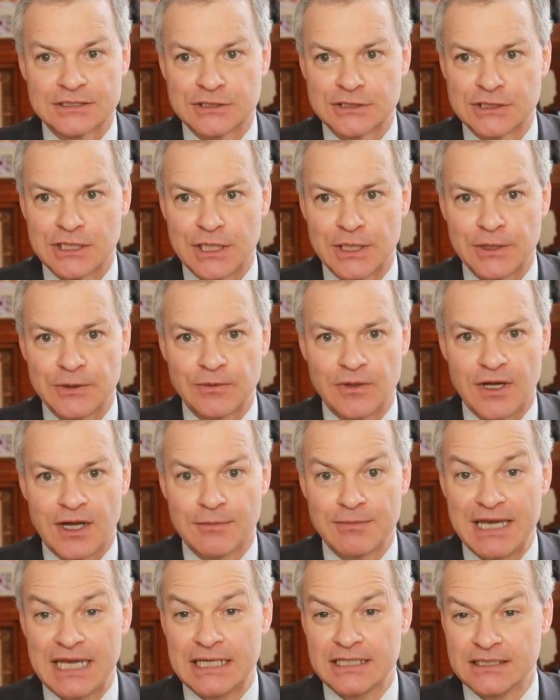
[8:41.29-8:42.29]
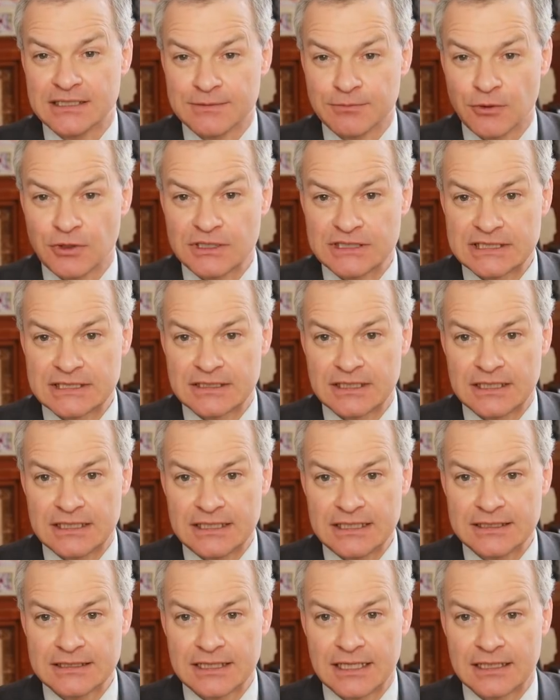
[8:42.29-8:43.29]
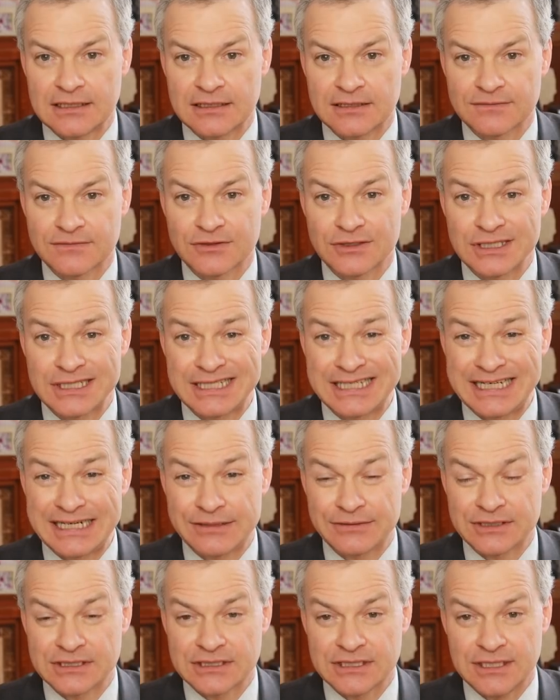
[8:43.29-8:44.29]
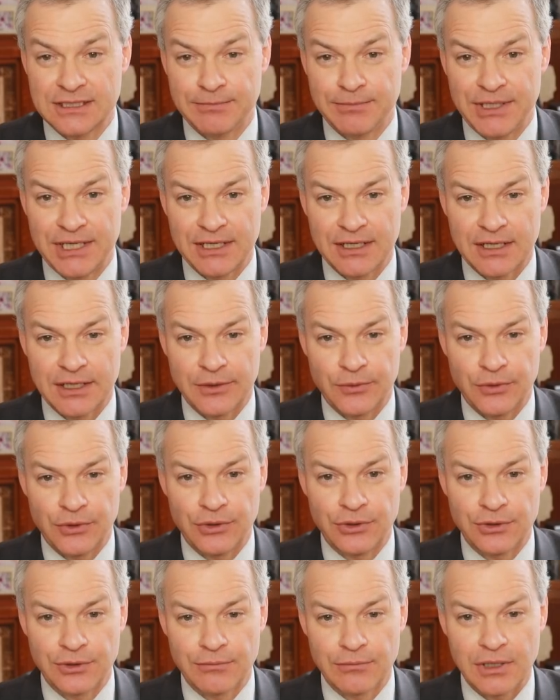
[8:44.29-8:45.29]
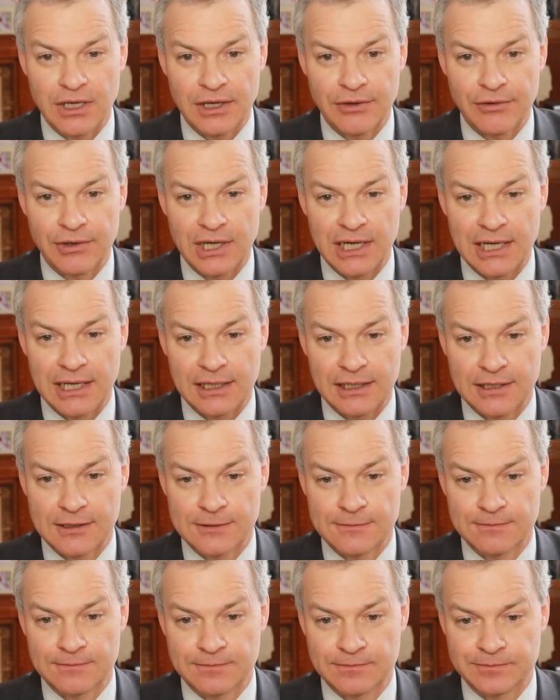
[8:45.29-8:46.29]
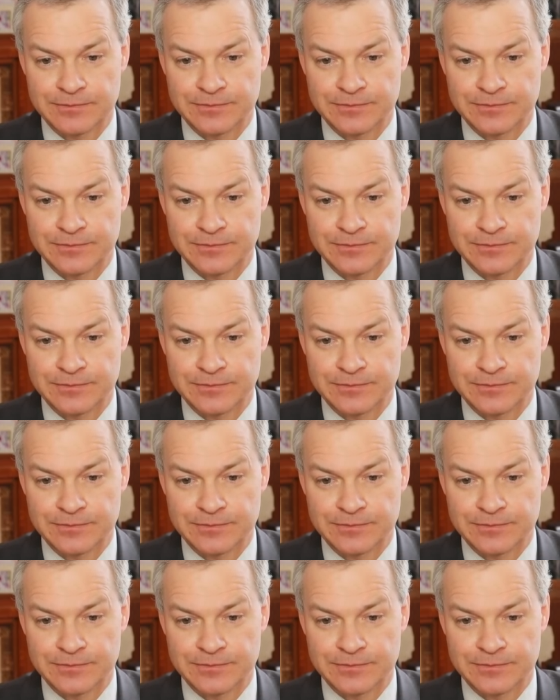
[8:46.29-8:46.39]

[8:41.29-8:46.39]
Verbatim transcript: So I'm 80 points in the lead, and I've got a guaranteed bingo on my rack.